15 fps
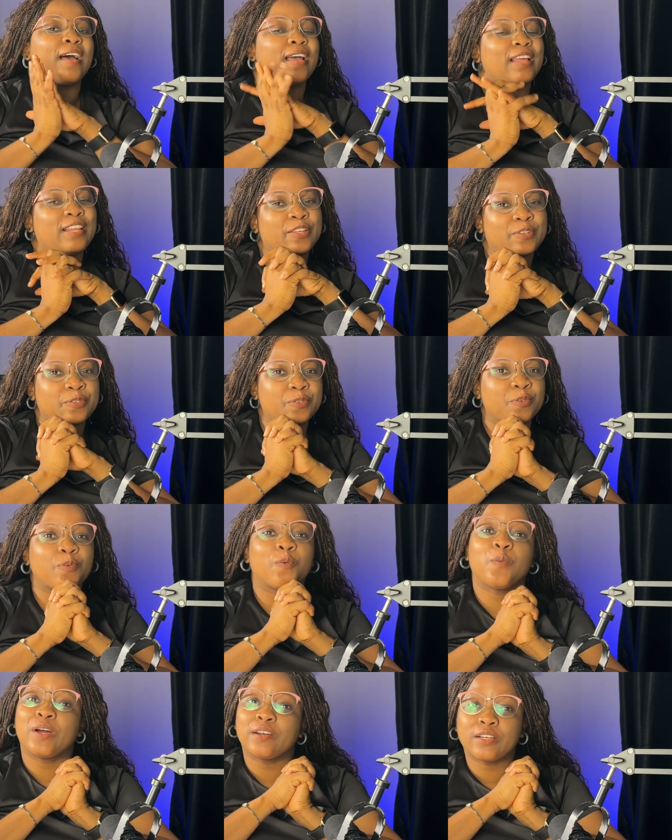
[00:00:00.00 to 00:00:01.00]
Hello,
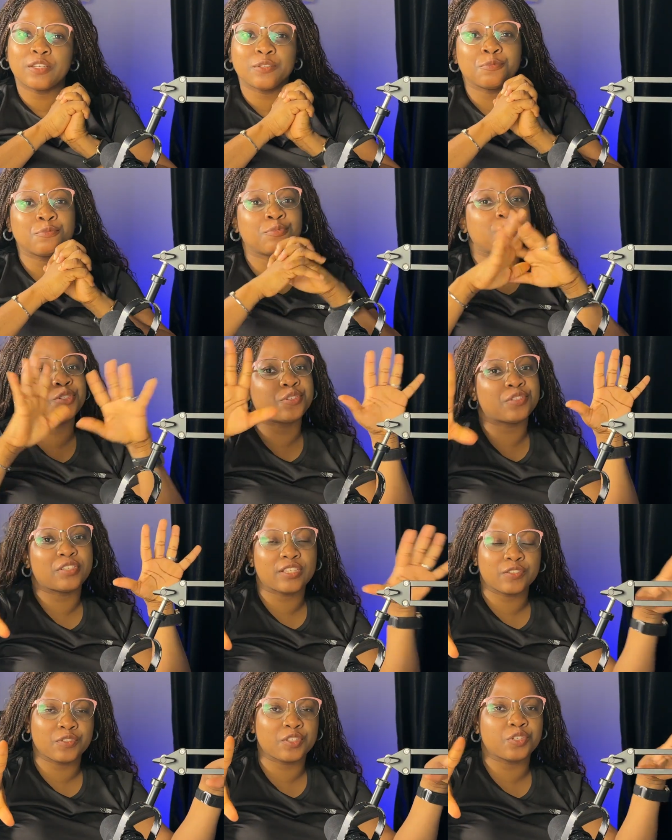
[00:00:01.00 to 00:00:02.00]
welcome to
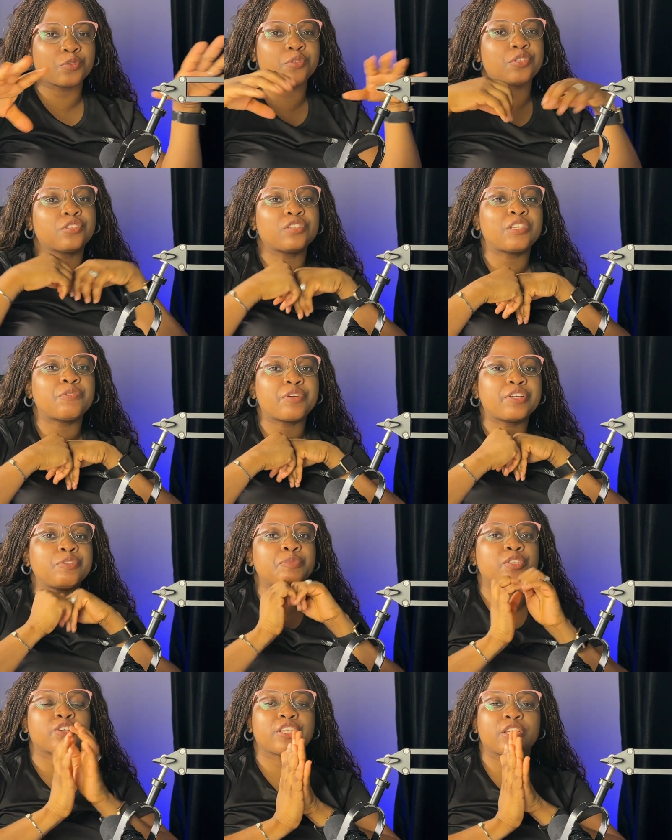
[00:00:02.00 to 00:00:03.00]
today's video. So today we're going to
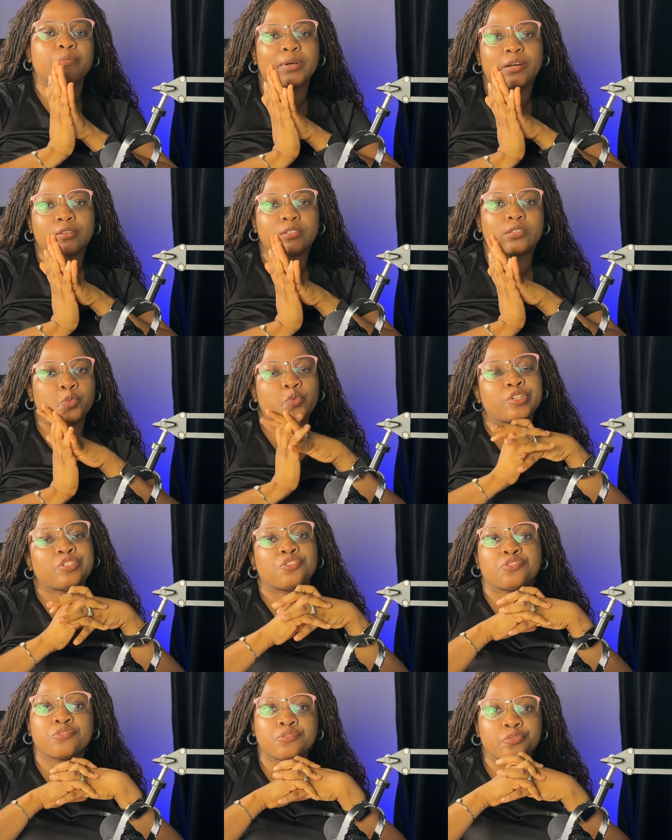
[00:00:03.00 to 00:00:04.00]
be talking about what
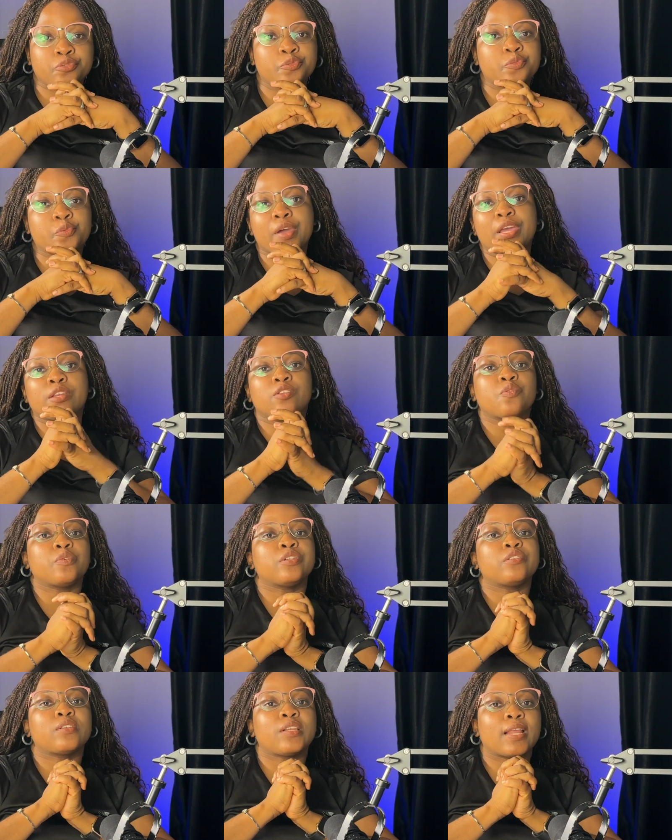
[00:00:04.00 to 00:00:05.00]
you should do when you
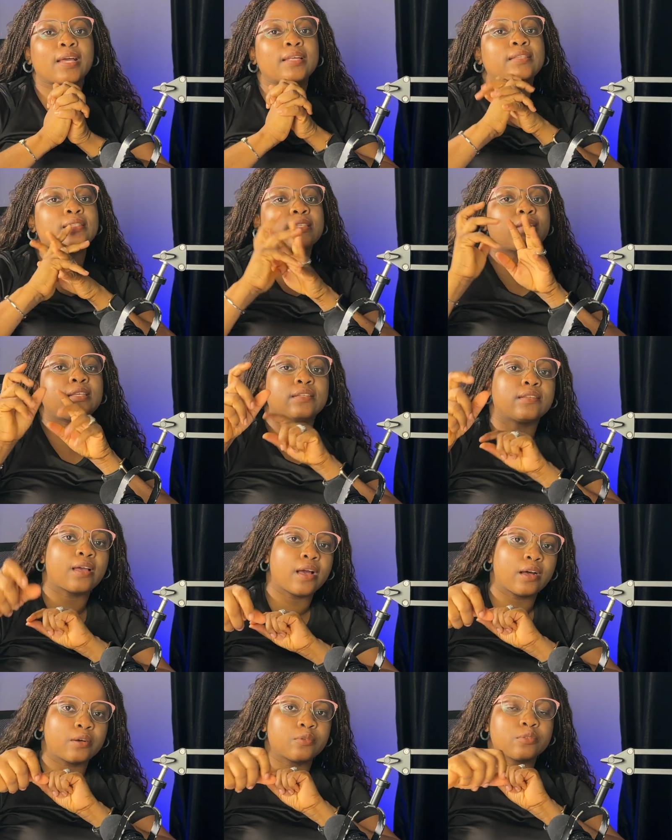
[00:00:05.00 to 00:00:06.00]
want to land
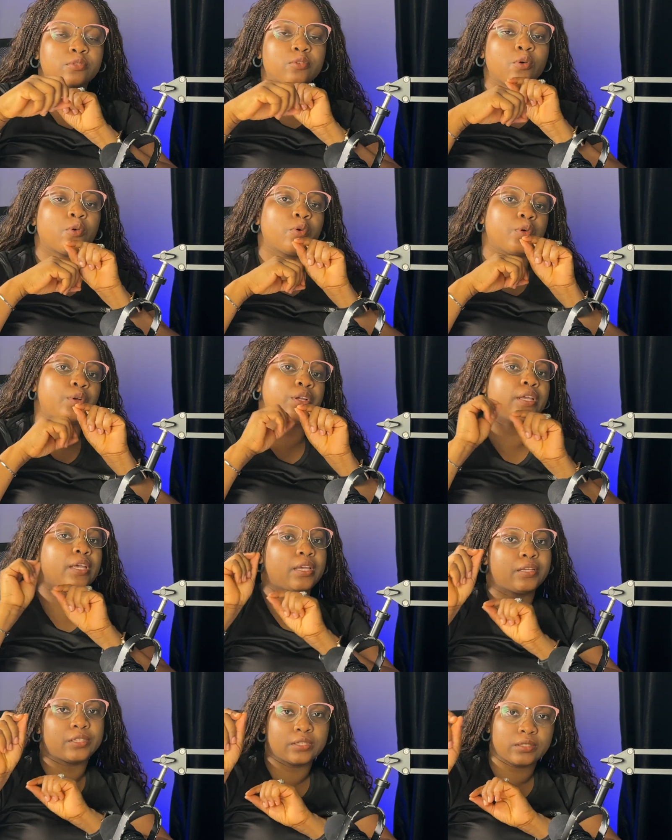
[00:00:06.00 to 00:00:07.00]
in-house or
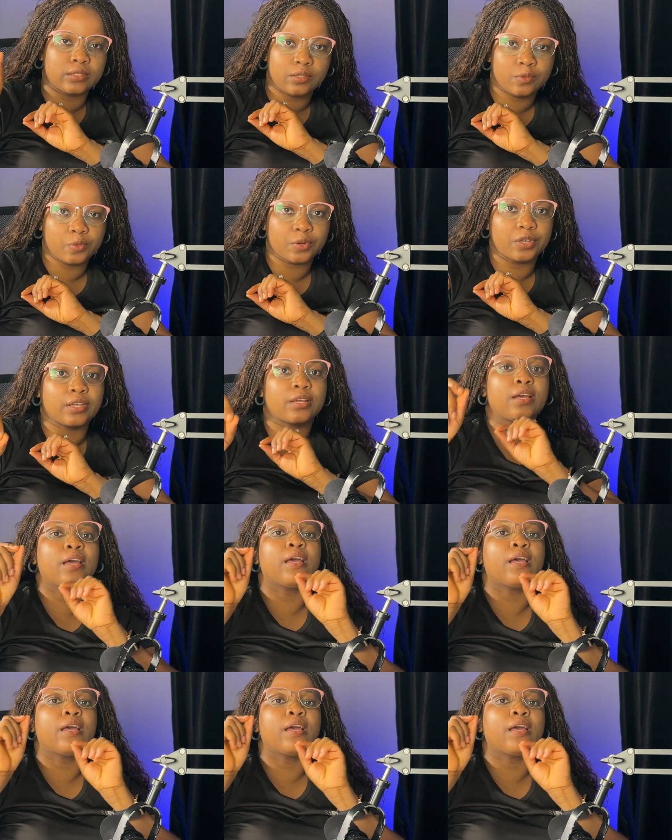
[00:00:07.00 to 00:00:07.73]
agency work.